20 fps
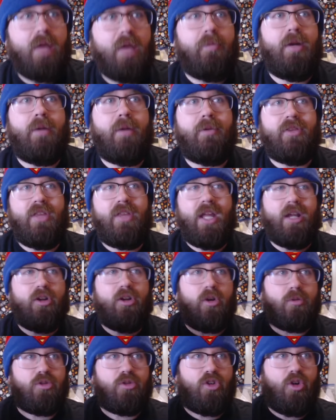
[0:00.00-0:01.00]
But I would think in
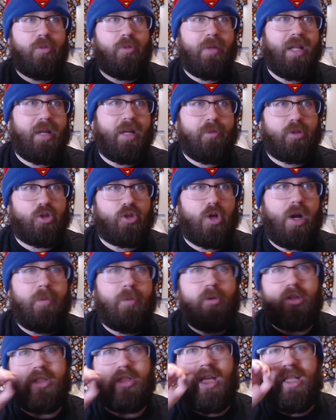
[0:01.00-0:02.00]
terms of her being in
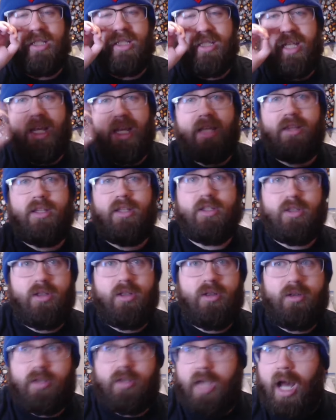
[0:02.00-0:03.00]
Metropolis and seeing this
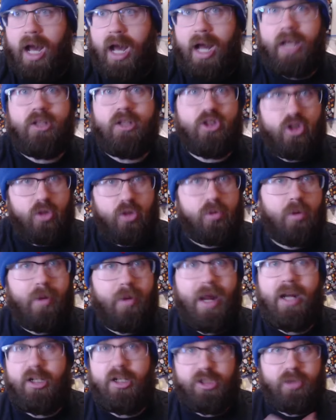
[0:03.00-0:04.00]
guy
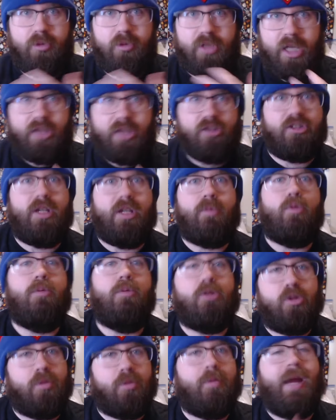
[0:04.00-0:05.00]
Superman, and she was in the same room
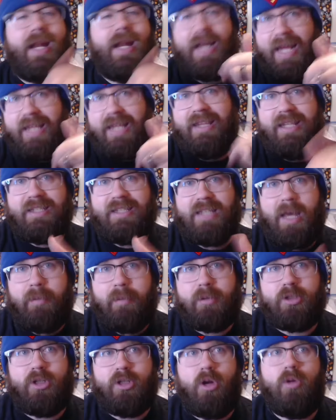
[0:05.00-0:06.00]
as Superman in this
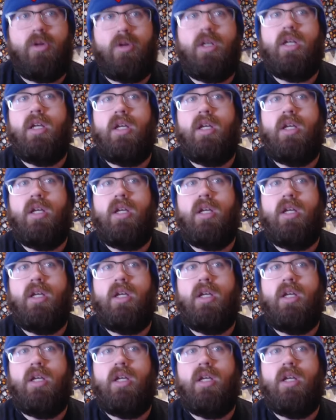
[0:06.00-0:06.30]
episode,